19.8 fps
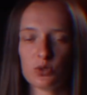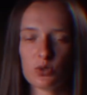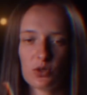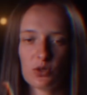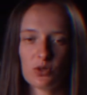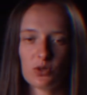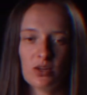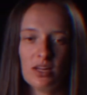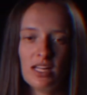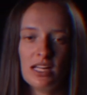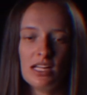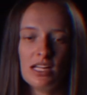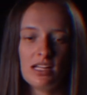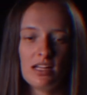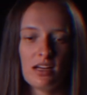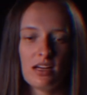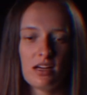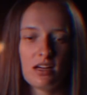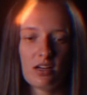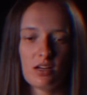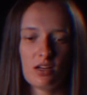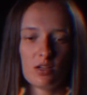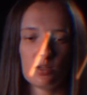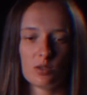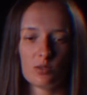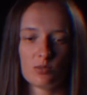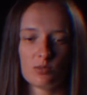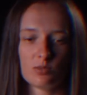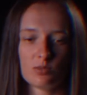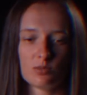So,
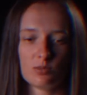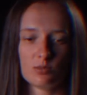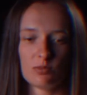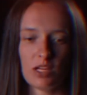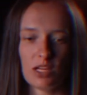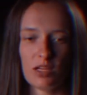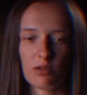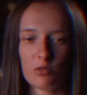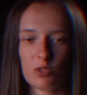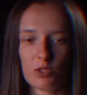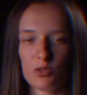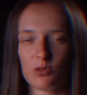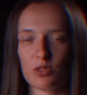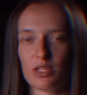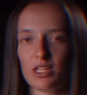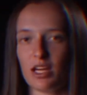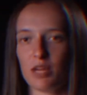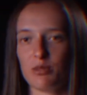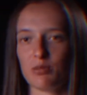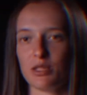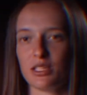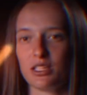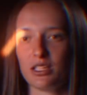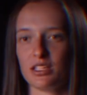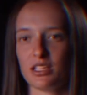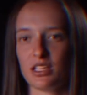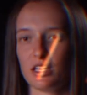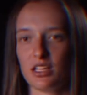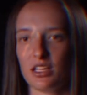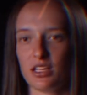um, yeah, I'm just really happy
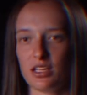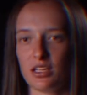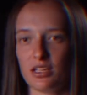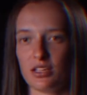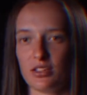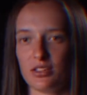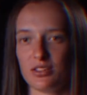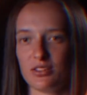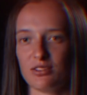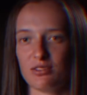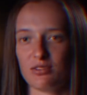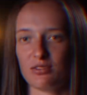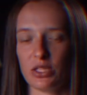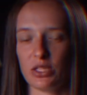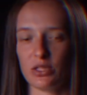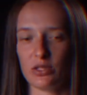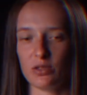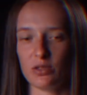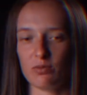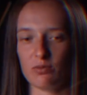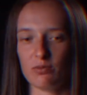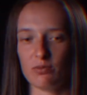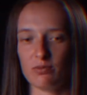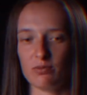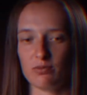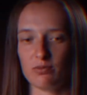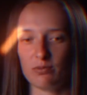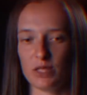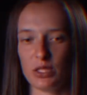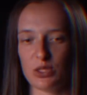that I can um,
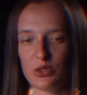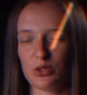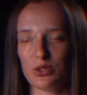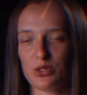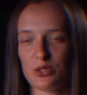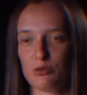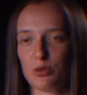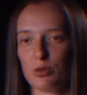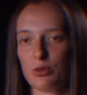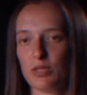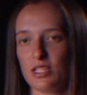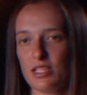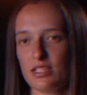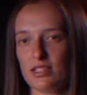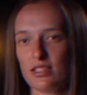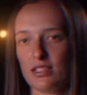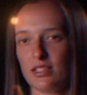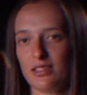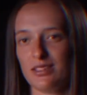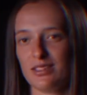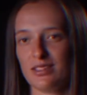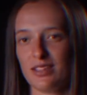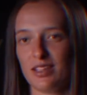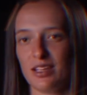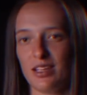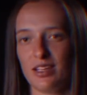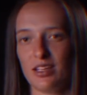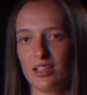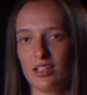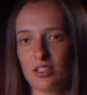enjoy these moments and that
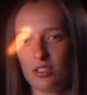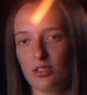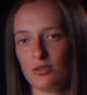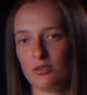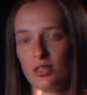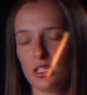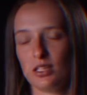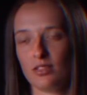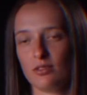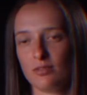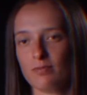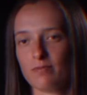I achieved that.